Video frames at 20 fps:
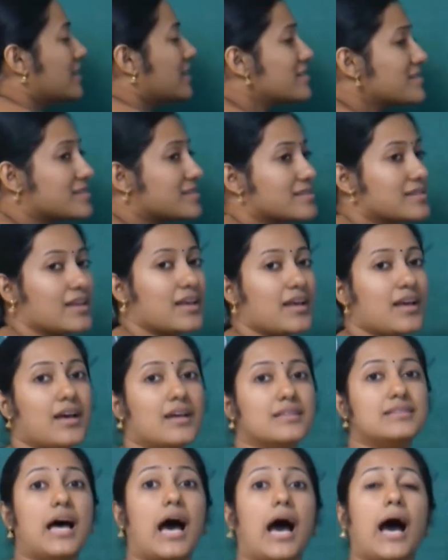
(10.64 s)
is
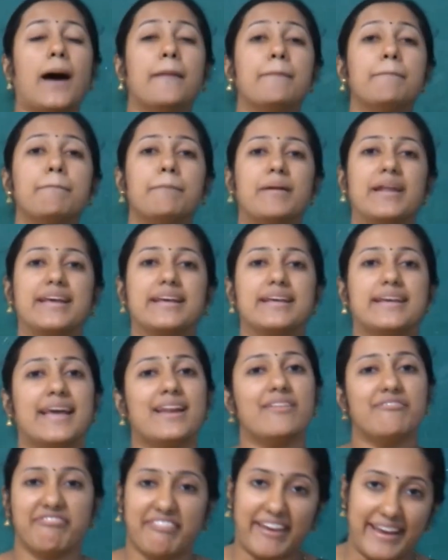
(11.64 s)
the
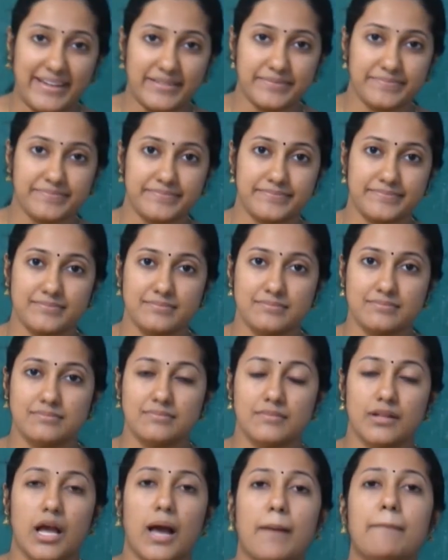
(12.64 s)
umbilical vein.
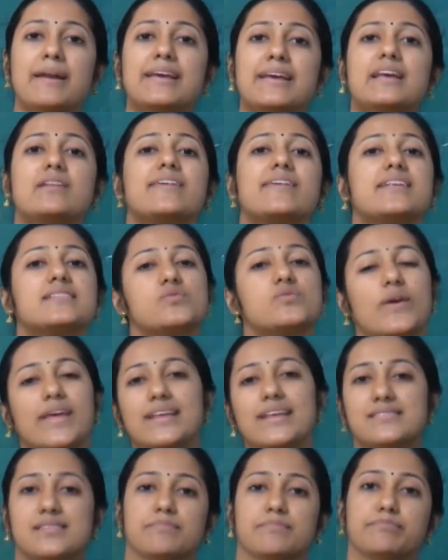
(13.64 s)
Umbilical vein is
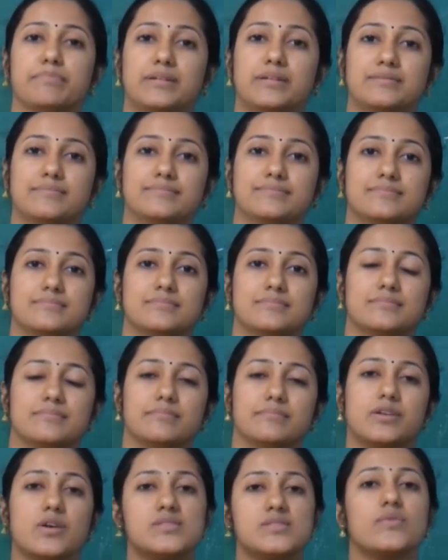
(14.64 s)
very simple
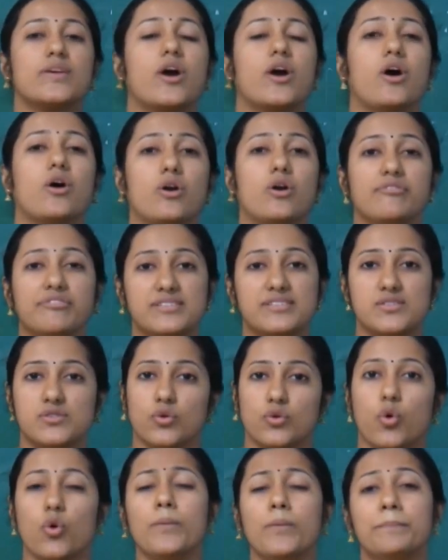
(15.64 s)
because we all of us
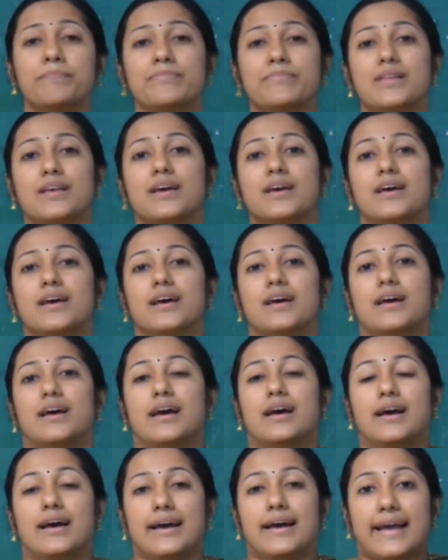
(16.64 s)
know
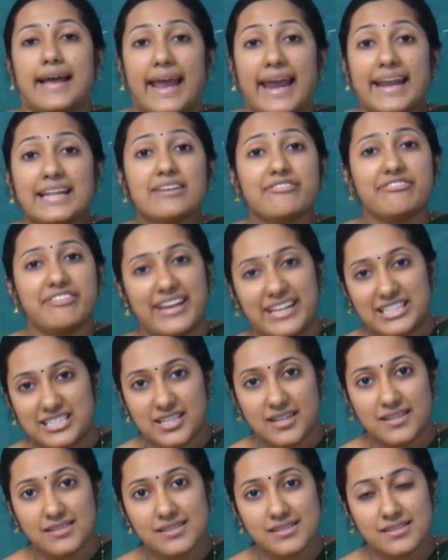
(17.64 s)
in the
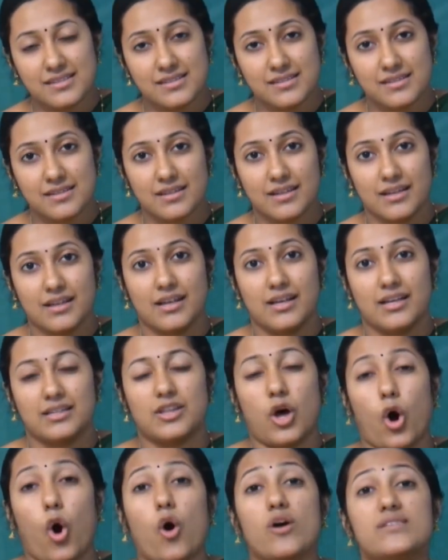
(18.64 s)
fetus
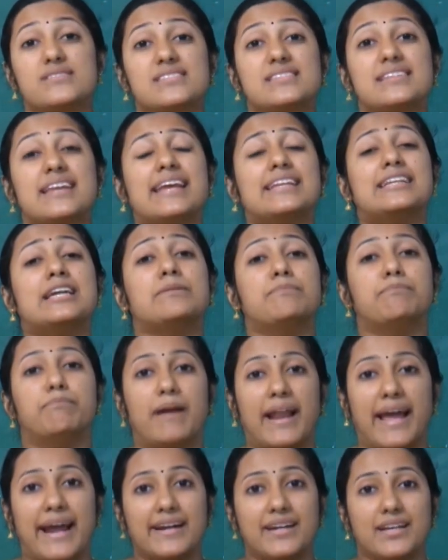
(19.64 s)
the oxygenated
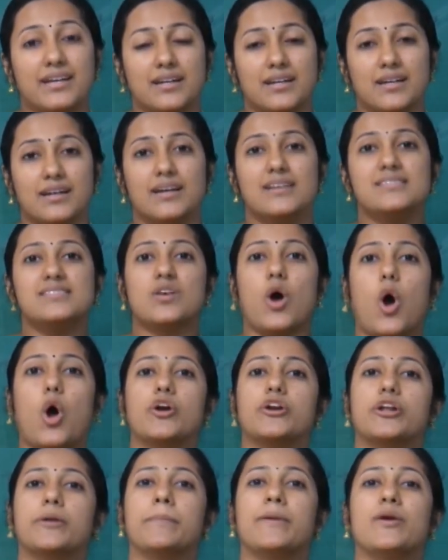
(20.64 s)
blood is
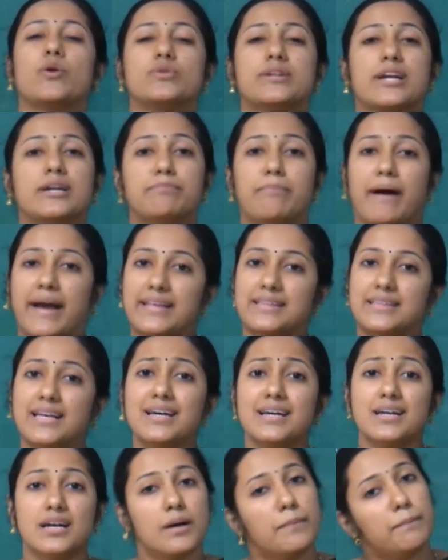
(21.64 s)
contributed by
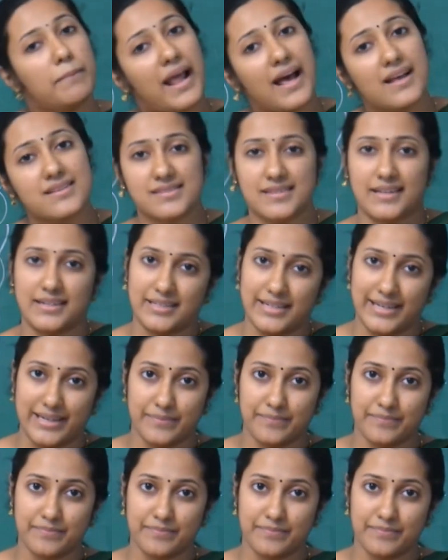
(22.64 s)
the placenta.